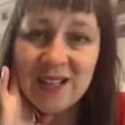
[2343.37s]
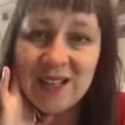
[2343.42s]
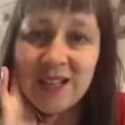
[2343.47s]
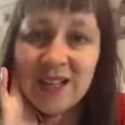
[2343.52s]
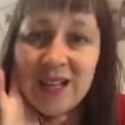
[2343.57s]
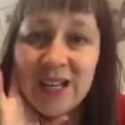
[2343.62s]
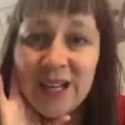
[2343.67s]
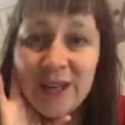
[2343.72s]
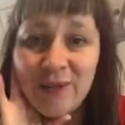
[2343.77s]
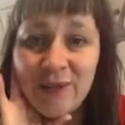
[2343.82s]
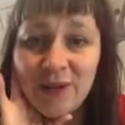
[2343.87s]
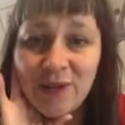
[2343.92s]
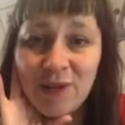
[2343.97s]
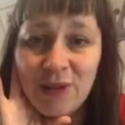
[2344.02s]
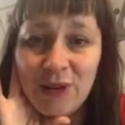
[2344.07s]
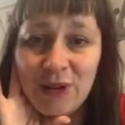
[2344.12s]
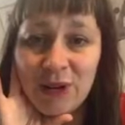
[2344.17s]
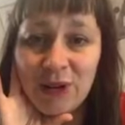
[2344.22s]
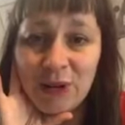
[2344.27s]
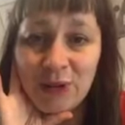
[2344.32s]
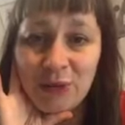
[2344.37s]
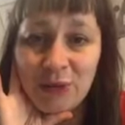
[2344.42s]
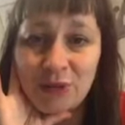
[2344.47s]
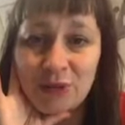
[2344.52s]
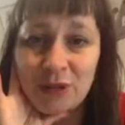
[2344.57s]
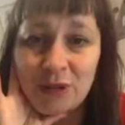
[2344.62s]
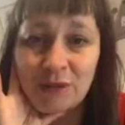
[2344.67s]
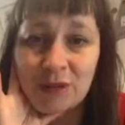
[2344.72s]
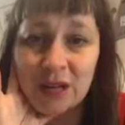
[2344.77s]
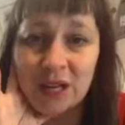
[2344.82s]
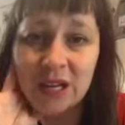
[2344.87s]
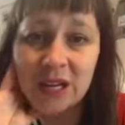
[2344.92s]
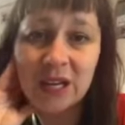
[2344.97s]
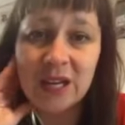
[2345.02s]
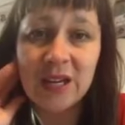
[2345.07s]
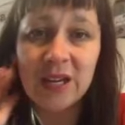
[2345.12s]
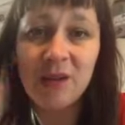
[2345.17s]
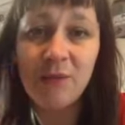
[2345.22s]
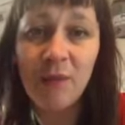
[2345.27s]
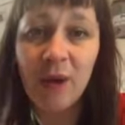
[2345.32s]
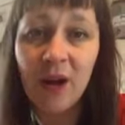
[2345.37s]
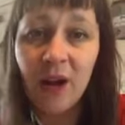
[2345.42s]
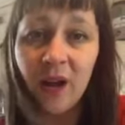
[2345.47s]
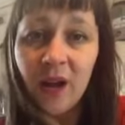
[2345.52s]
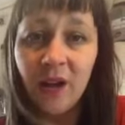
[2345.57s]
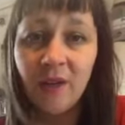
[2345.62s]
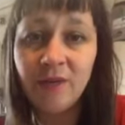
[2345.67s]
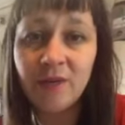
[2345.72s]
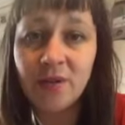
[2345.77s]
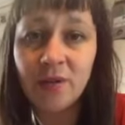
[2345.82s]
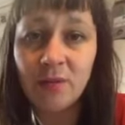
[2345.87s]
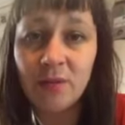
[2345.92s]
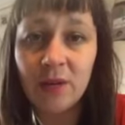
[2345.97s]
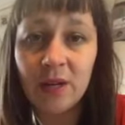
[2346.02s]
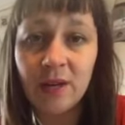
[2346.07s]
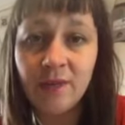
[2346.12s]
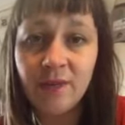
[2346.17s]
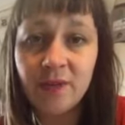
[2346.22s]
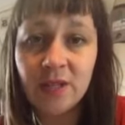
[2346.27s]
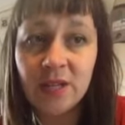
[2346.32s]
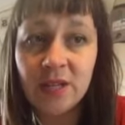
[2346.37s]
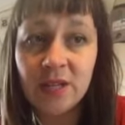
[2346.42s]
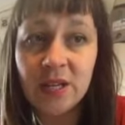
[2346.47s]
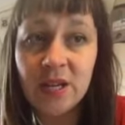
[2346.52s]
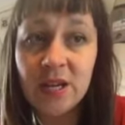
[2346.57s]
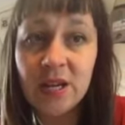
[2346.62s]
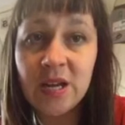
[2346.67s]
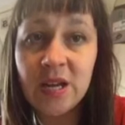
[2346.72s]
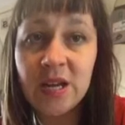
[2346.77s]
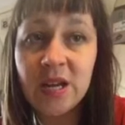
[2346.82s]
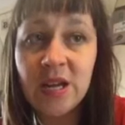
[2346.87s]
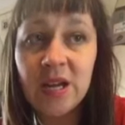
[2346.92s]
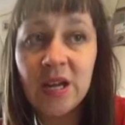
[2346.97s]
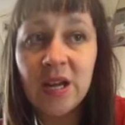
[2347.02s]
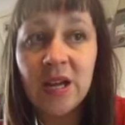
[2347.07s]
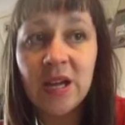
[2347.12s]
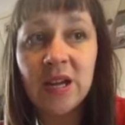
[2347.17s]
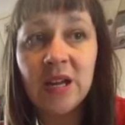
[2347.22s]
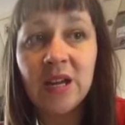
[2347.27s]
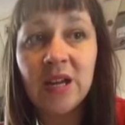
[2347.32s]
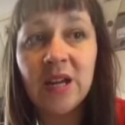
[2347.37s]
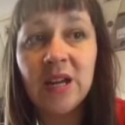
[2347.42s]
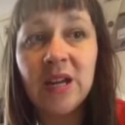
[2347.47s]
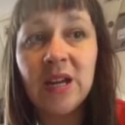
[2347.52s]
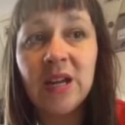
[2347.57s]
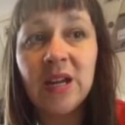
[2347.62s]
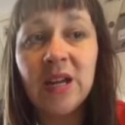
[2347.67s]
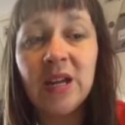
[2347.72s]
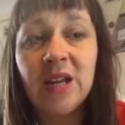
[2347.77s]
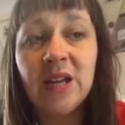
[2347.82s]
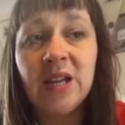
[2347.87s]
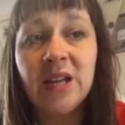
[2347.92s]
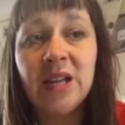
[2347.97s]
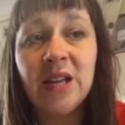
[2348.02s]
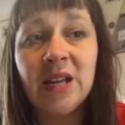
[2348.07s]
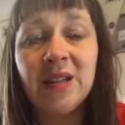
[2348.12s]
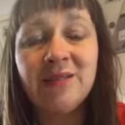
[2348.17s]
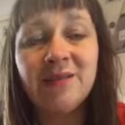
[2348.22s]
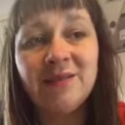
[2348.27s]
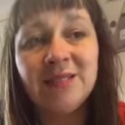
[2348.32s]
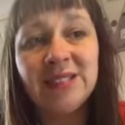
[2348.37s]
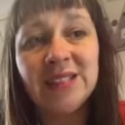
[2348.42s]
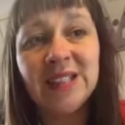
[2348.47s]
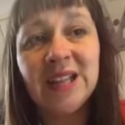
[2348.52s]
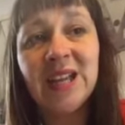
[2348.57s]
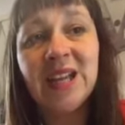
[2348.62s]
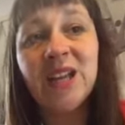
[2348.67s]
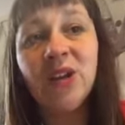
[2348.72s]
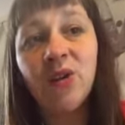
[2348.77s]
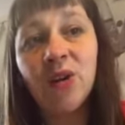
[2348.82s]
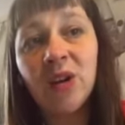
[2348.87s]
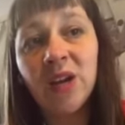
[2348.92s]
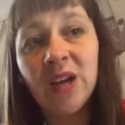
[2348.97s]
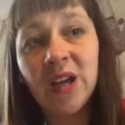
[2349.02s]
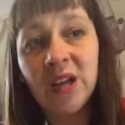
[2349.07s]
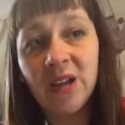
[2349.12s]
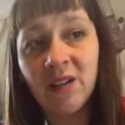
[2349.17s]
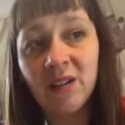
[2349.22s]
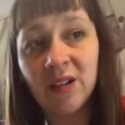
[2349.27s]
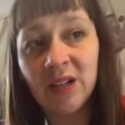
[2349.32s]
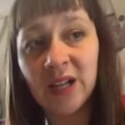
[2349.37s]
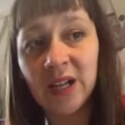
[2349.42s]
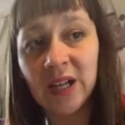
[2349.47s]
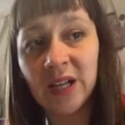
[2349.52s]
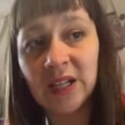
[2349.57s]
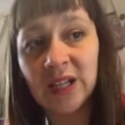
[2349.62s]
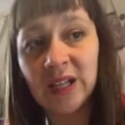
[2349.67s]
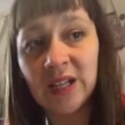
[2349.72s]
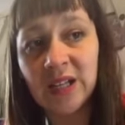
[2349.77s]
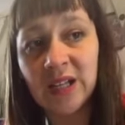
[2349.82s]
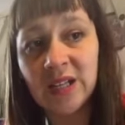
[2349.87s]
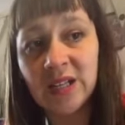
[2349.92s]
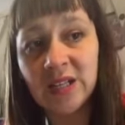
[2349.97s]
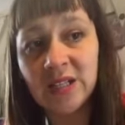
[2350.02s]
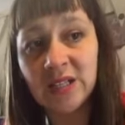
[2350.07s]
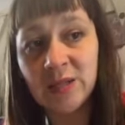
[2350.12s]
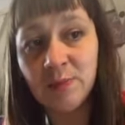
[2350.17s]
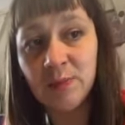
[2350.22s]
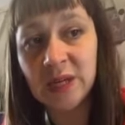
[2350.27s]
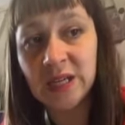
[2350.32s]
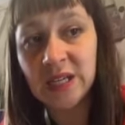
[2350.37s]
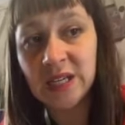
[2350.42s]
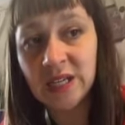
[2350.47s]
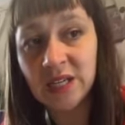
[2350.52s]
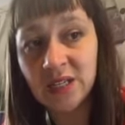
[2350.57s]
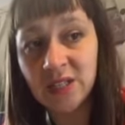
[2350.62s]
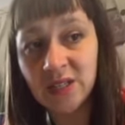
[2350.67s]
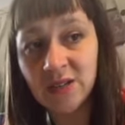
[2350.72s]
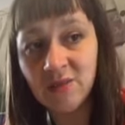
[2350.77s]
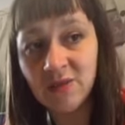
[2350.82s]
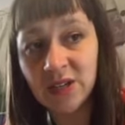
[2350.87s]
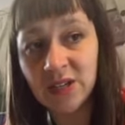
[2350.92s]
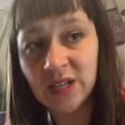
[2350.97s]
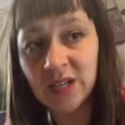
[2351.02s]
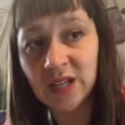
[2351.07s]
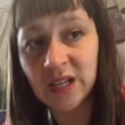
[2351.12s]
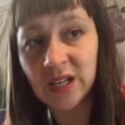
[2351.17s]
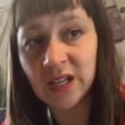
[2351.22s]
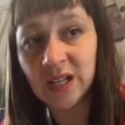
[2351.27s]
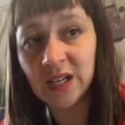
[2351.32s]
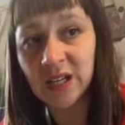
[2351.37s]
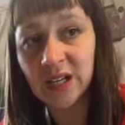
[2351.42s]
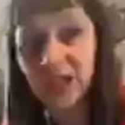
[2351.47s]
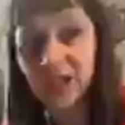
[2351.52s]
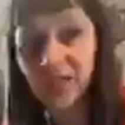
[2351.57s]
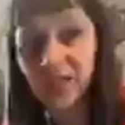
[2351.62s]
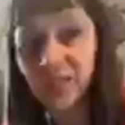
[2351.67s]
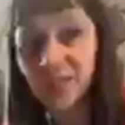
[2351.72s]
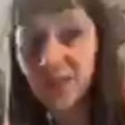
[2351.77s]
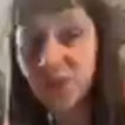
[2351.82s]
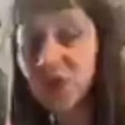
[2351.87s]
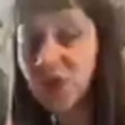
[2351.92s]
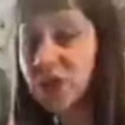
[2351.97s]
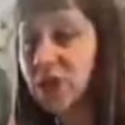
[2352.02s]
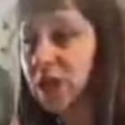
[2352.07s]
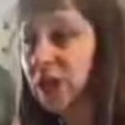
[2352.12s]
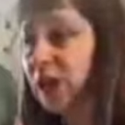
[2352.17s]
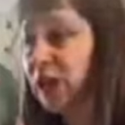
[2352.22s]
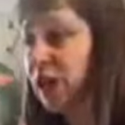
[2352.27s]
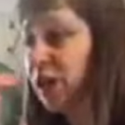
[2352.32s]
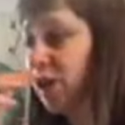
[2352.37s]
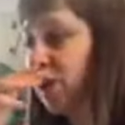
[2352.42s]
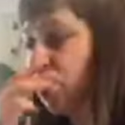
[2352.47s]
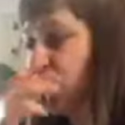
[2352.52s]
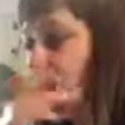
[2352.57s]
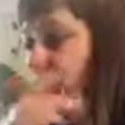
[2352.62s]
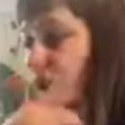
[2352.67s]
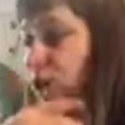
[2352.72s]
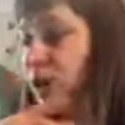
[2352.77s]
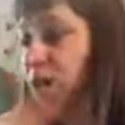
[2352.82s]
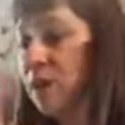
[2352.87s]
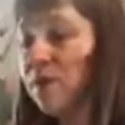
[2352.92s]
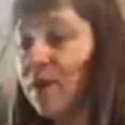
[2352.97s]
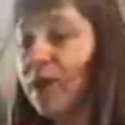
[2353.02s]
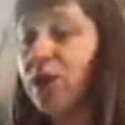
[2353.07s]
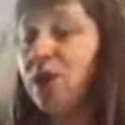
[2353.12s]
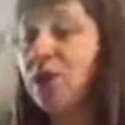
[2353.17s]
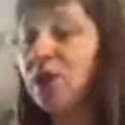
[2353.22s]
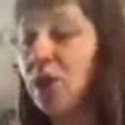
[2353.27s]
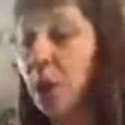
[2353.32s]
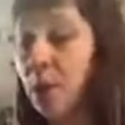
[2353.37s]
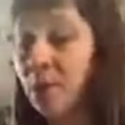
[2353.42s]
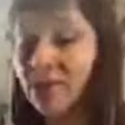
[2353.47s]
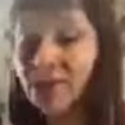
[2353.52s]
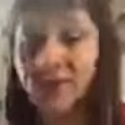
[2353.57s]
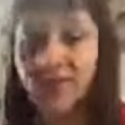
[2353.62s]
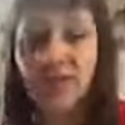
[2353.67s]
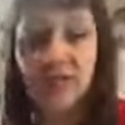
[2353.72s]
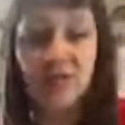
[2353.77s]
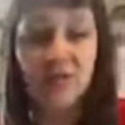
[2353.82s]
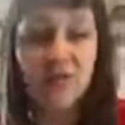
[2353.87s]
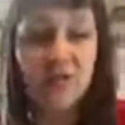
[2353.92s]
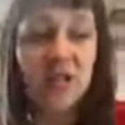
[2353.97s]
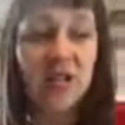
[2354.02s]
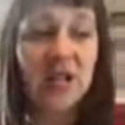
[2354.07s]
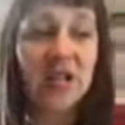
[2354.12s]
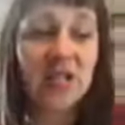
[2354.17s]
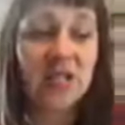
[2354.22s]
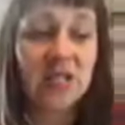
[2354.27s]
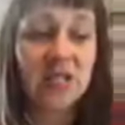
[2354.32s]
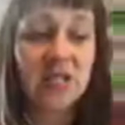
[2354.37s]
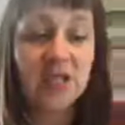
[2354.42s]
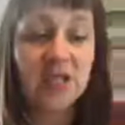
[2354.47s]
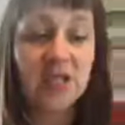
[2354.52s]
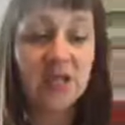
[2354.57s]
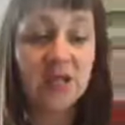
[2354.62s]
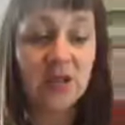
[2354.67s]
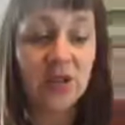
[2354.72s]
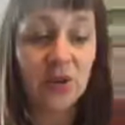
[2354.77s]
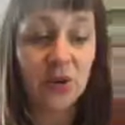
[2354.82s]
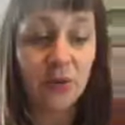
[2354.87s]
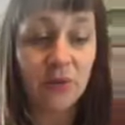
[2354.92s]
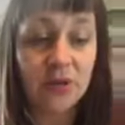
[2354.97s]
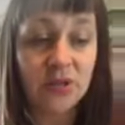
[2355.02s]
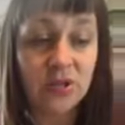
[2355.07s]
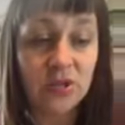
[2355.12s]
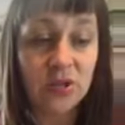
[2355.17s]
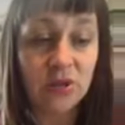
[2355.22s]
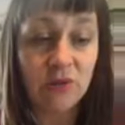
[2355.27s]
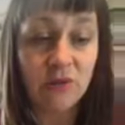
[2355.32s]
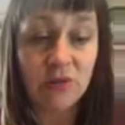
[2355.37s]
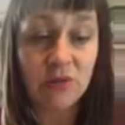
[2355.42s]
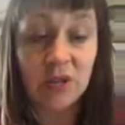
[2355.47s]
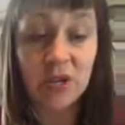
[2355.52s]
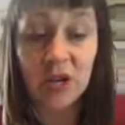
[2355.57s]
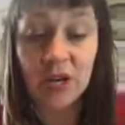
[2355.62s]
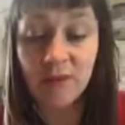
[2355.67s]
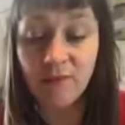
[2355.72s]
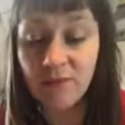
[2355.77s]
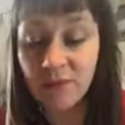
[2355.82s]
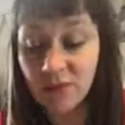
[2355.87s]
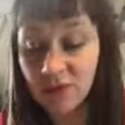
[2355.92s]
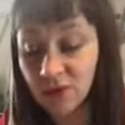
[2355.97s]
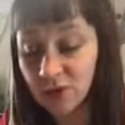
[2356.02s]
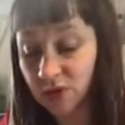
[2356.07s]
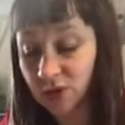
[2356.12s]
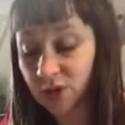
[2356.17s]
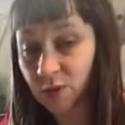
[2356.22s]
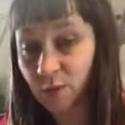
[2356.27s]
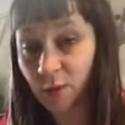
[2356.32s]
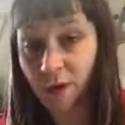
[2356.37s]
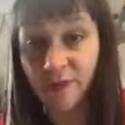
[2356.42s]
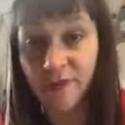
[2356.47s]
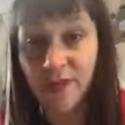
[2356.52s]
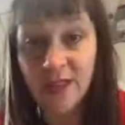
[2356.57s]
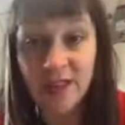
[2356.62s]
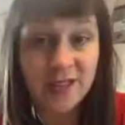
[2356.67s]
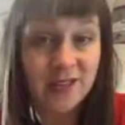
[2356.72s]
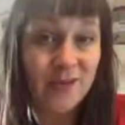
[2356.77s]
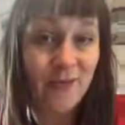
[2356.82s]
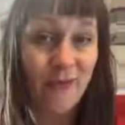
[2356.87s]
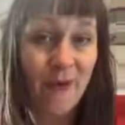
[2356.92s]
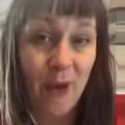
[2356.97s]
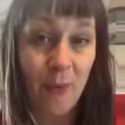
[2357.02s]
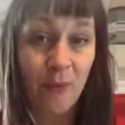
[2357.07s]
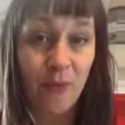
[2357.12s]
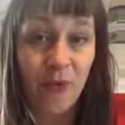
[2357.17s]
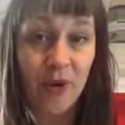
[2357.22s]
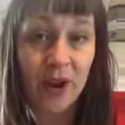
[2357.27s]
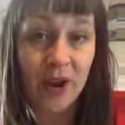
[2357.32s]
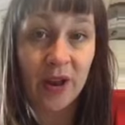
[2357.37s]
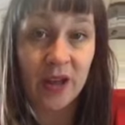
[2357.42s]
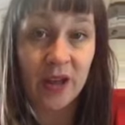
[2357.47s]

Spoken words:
if you've got an old sewing kit, you might have some left in there. You can get it online, easy peasy really. Just thinking that if you don't want to use elastic, you can always use just some of this fabric,